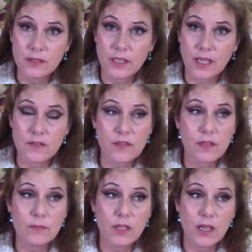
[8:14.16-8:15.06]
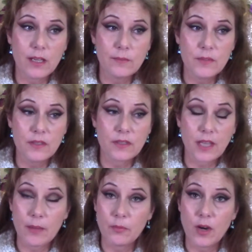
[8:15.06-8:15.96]
And sometimes
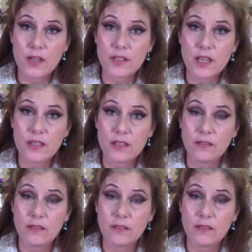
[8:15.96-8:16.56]
that process